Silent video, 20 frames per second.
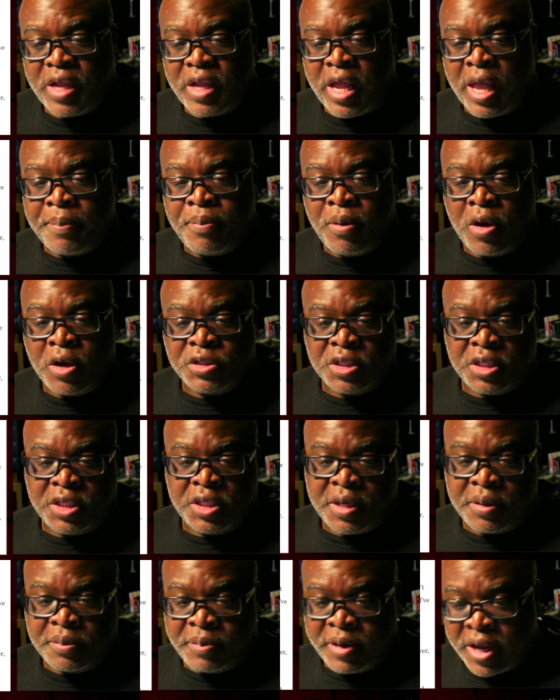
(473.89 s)
I paused to
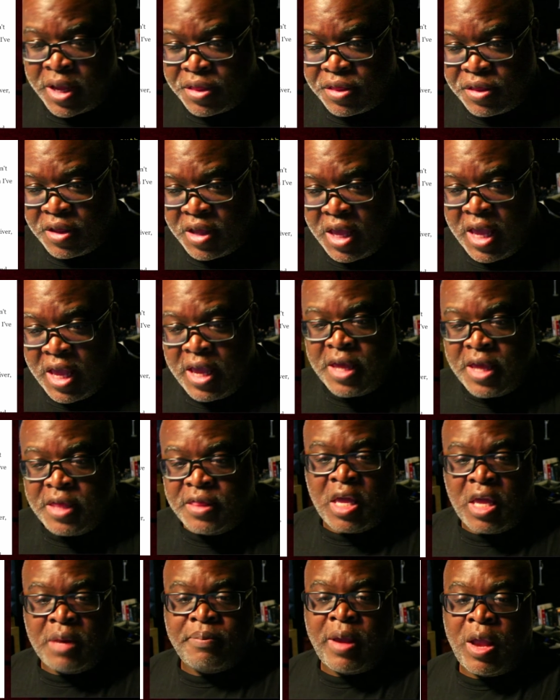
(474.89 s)
take a breath.
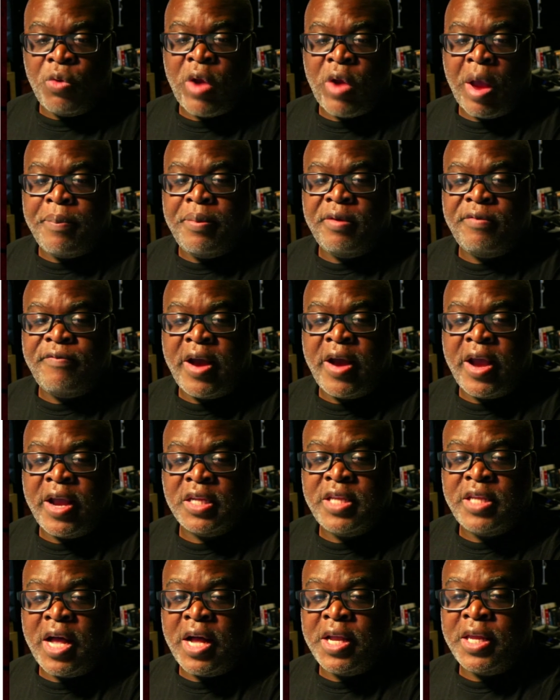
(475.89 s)
Then my rapid-fire
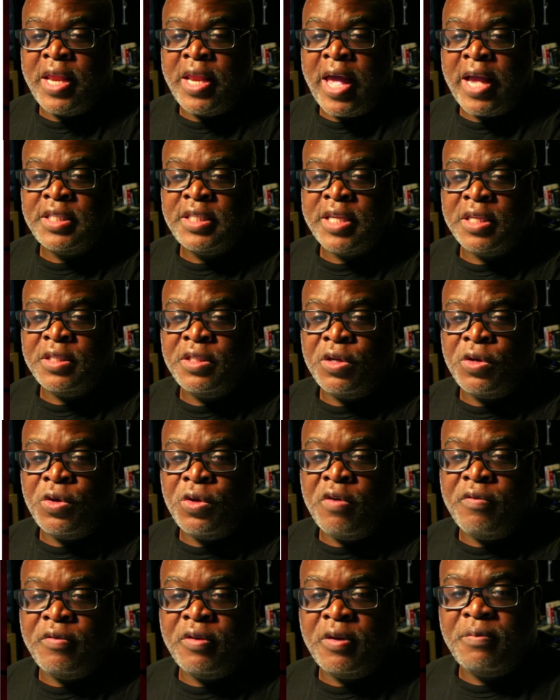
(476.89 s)
Italian accent took
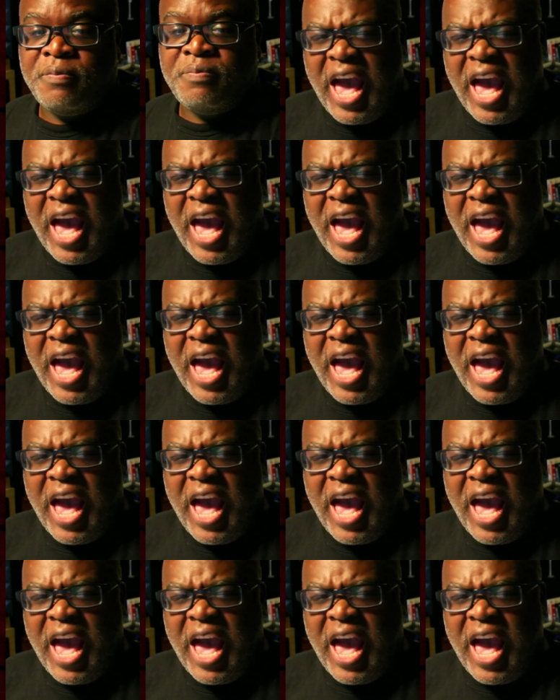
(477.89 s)
over.